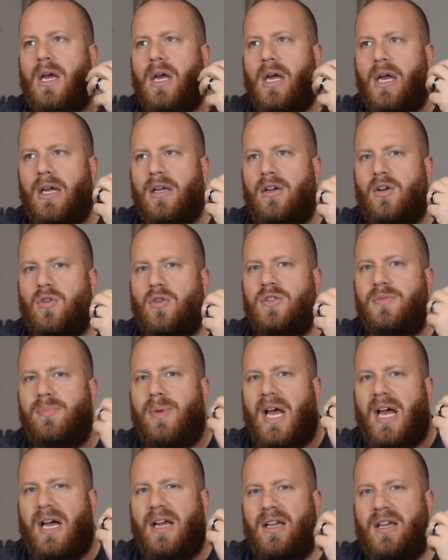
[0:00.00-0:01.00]
It goes
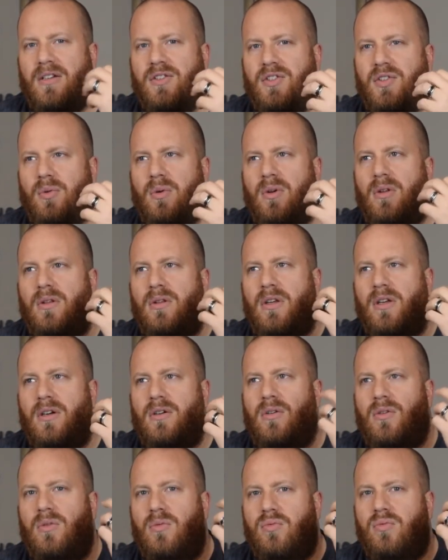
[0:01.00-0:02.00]
back into a
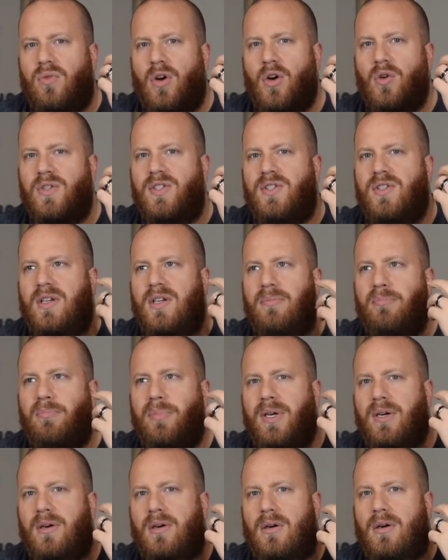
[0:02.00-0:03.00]
little roasted
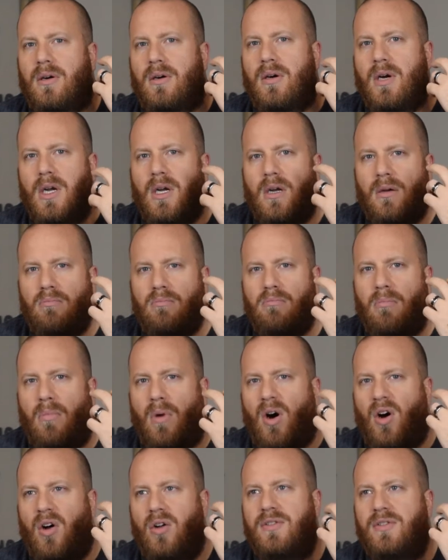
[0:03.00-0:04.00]
bitter
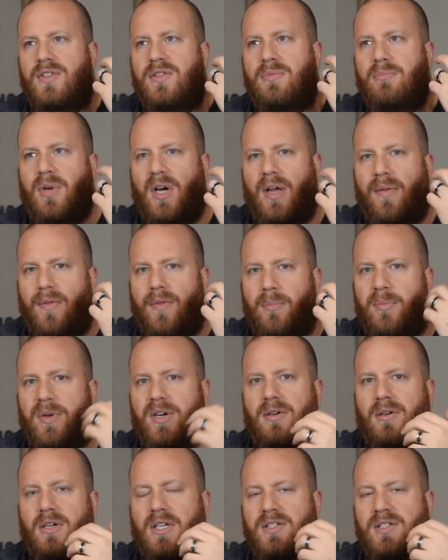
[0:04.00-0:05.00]
malt, but the
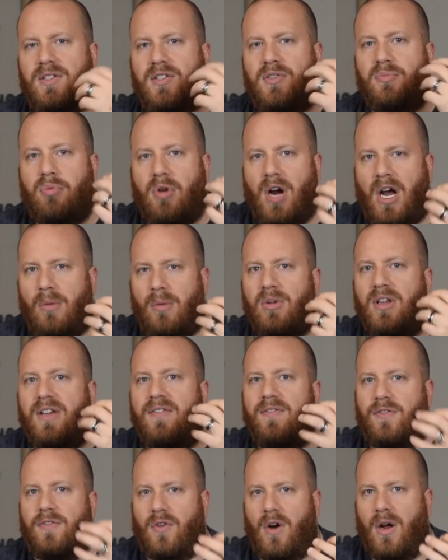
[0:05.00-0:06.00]
bitterness is probably
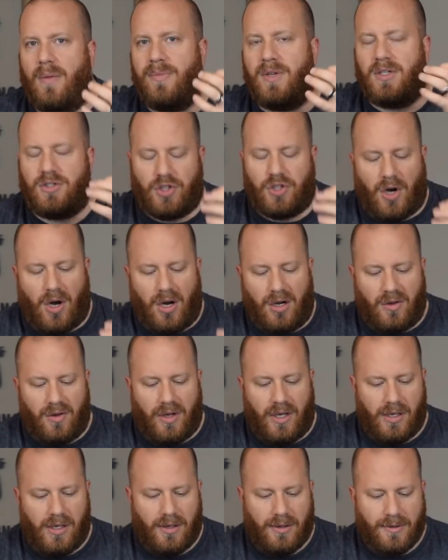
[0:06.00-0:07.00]
from the
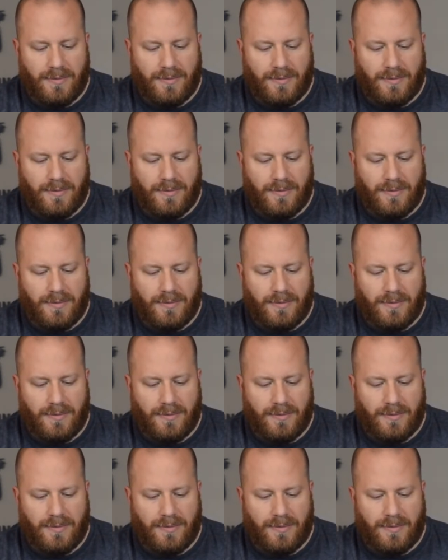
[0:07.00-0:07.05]
chocolate.